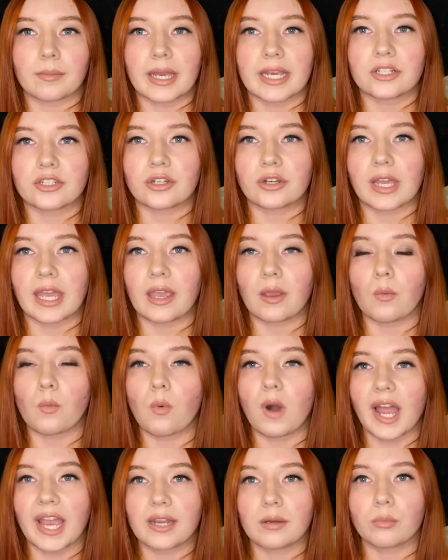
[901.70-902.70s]
I took a
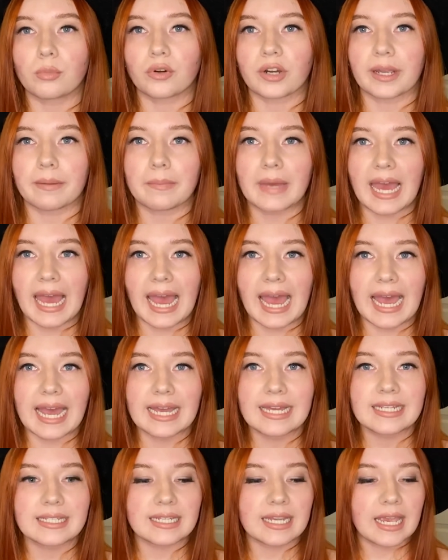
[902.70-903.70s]
wide brim
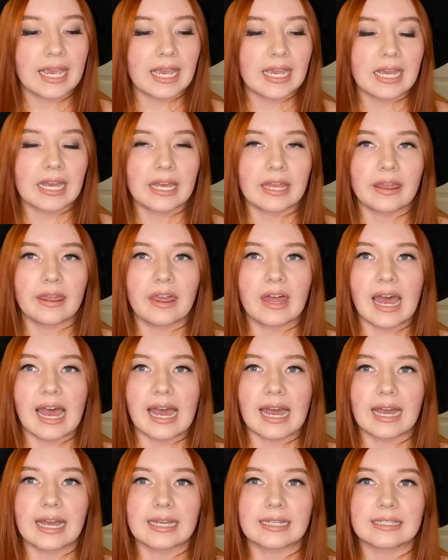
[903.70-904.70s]
hat
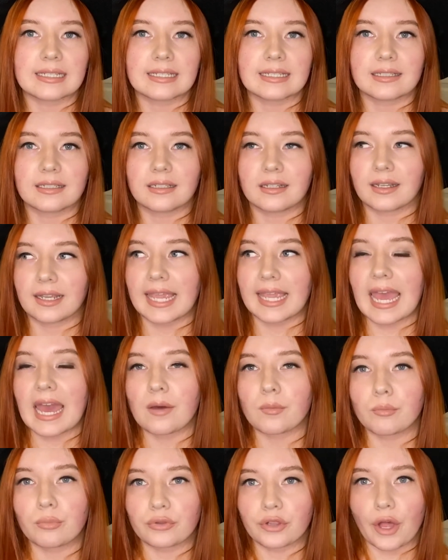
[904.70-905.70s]
that
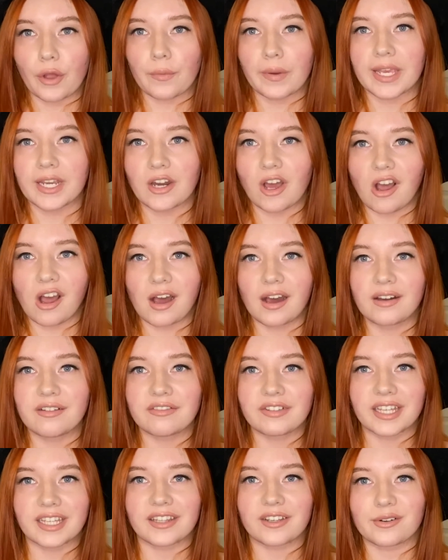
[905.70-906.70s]
kept blowing off.
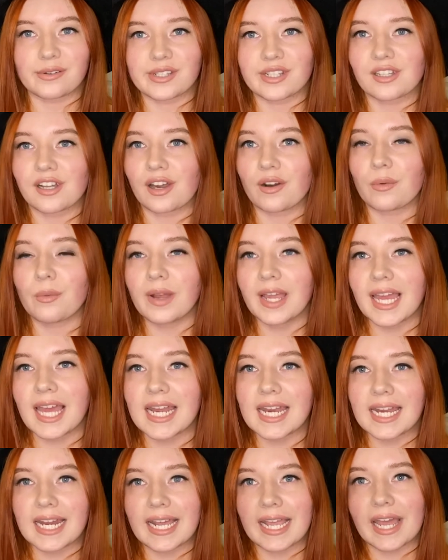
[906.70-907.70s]
Like there was a lot of wind
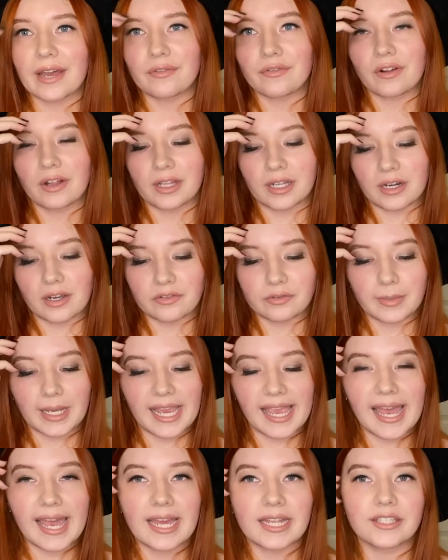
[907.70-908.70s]
and it kept falling off my
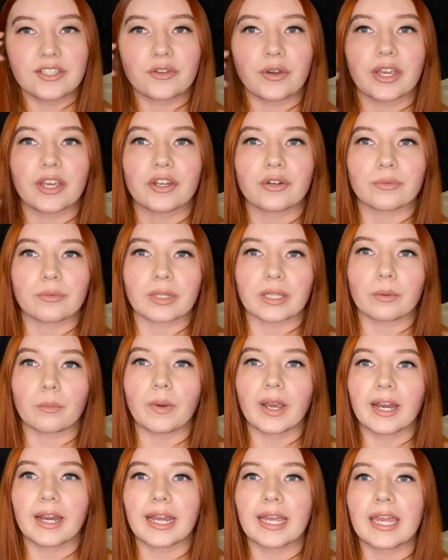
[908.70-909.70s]
head, so I couldn't really
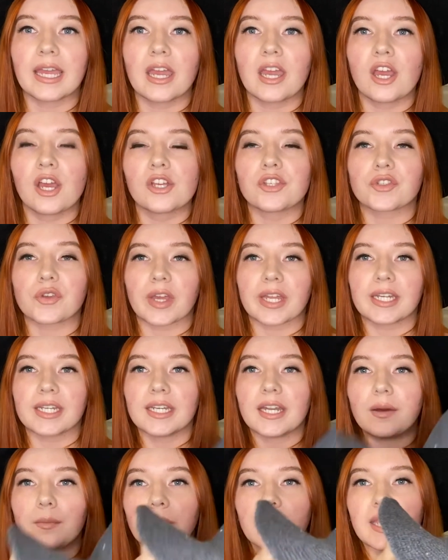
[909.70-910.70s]
wear it. So I ended
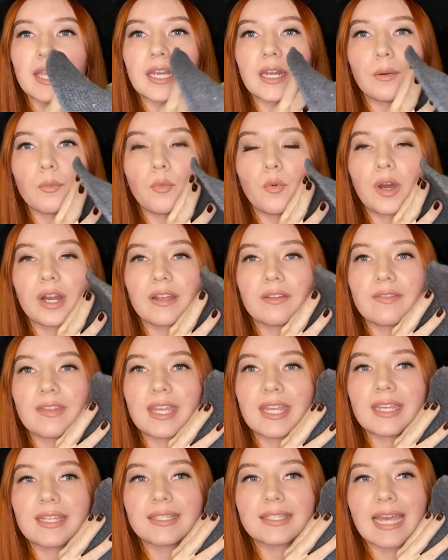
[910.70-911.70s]
up picking up one of
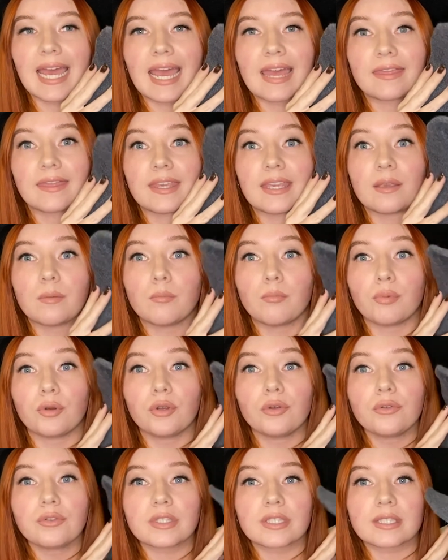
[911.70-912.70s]
these at the
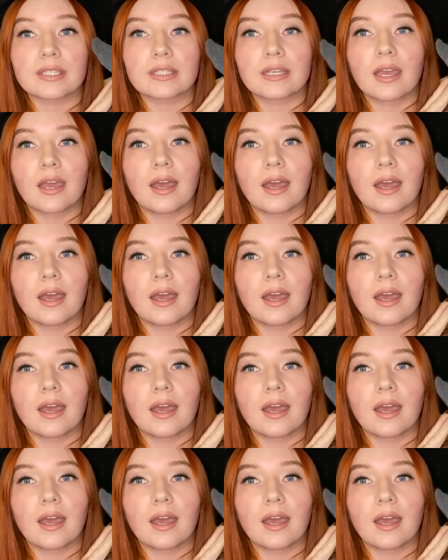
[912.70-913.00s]
booths.